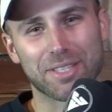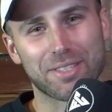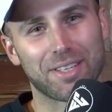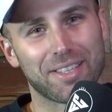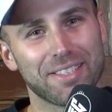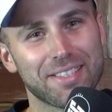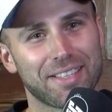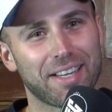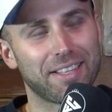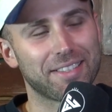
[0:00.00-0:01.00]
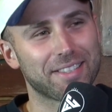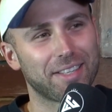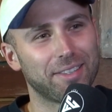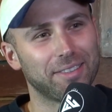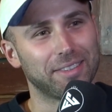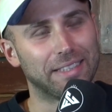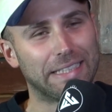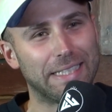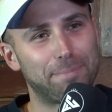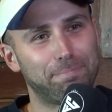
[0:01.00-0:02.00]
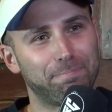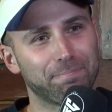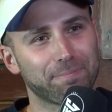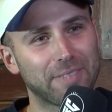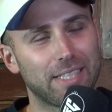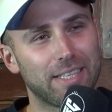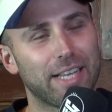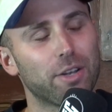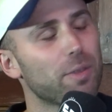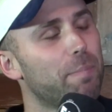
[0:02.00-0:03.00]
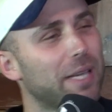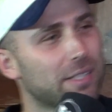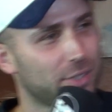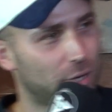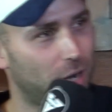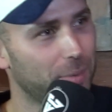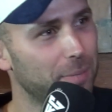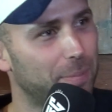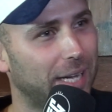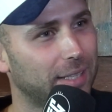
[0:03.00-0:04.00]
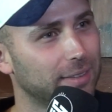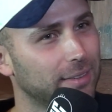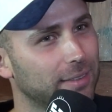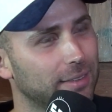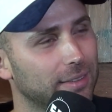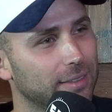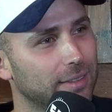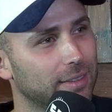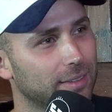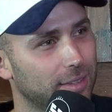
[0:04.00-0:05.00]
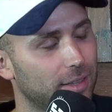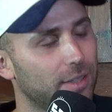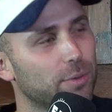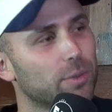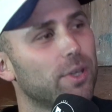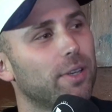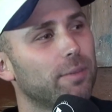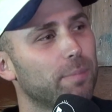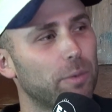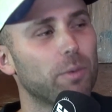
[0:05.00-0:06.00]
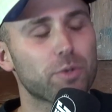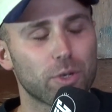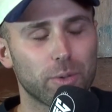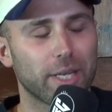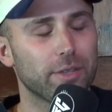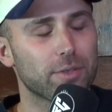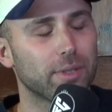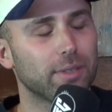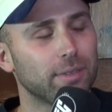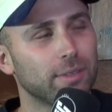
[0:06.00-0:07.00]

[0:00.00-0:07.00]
When it's like this. Yeah. So, um, yeah, not the best timing, but I think things will turn. But I'm sure we'll get into it.